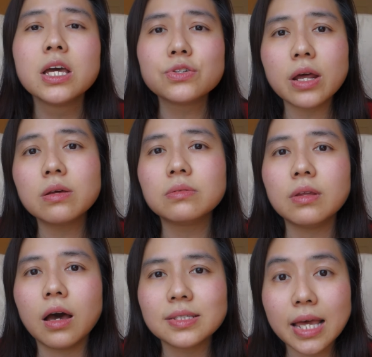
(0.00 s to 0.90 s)
try
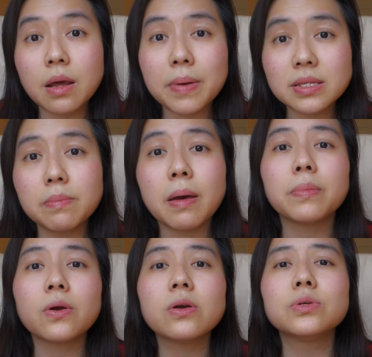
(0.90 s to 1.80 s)
to sign up as a
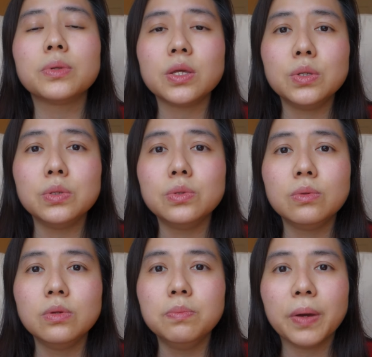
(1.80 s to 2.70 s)
member so that you
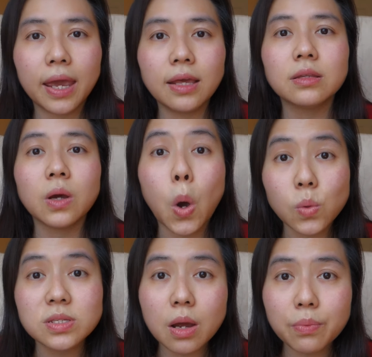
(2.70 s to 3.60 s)
pay the
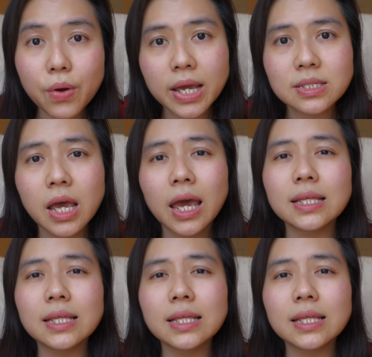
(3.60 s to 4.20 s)
wholesale price.